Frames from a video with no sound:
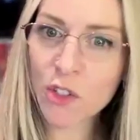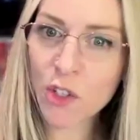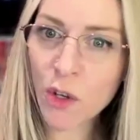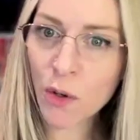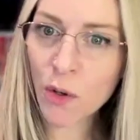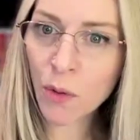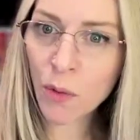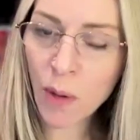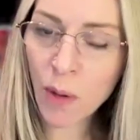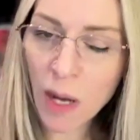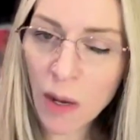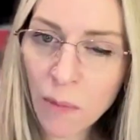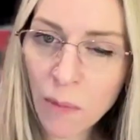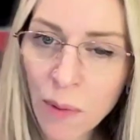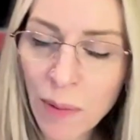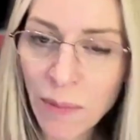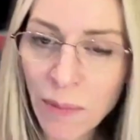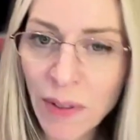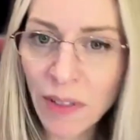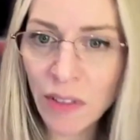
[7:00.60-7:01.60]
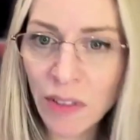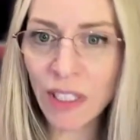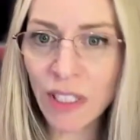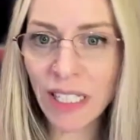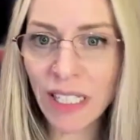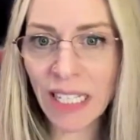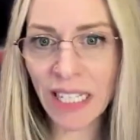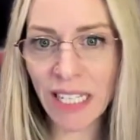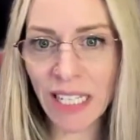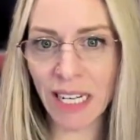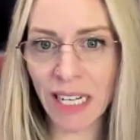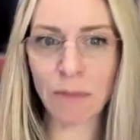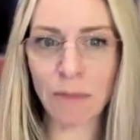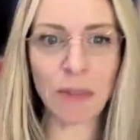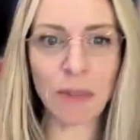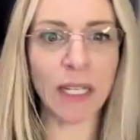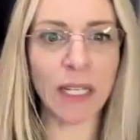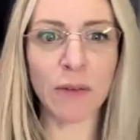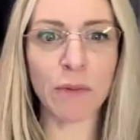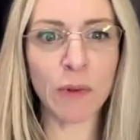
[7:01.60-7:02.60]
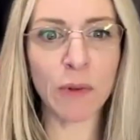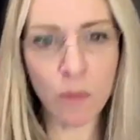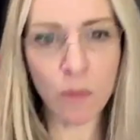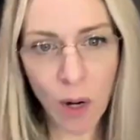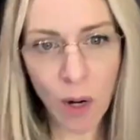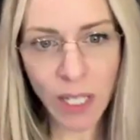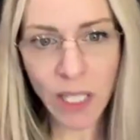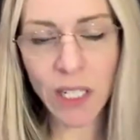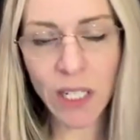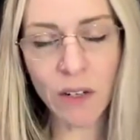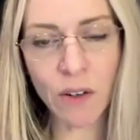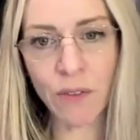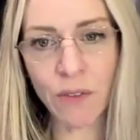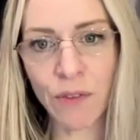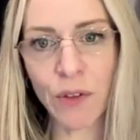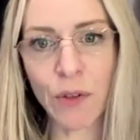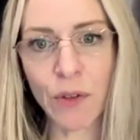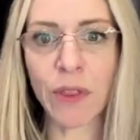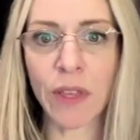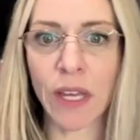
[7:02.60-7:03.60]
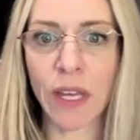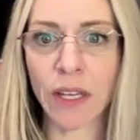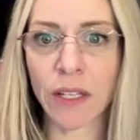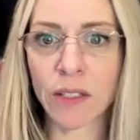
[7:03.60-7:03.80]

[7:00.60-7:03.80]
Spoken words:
so when we're looking at Emily, we want to know a few